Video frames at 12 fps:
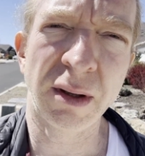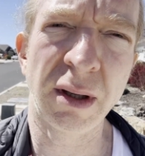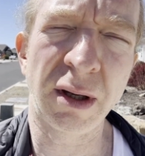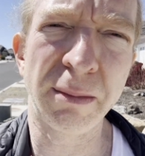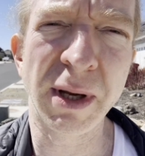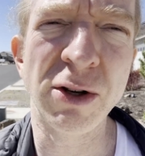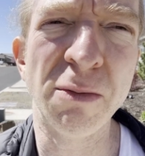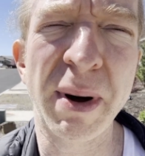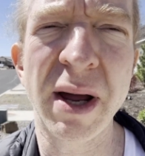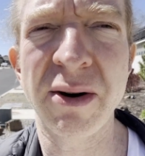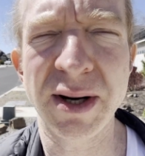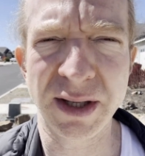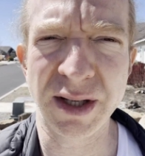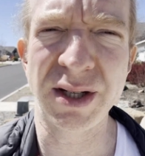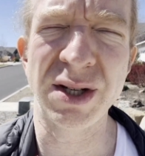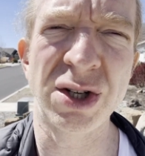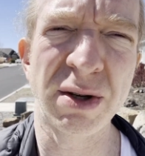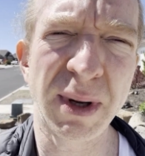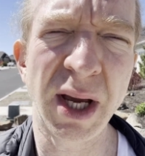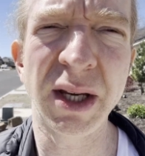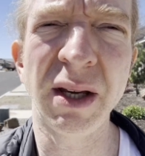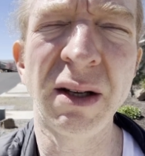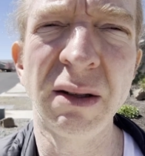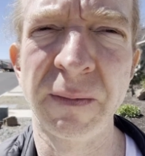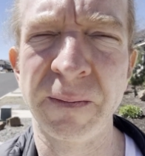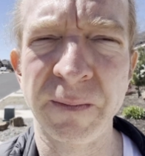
It'll make you better at decision making.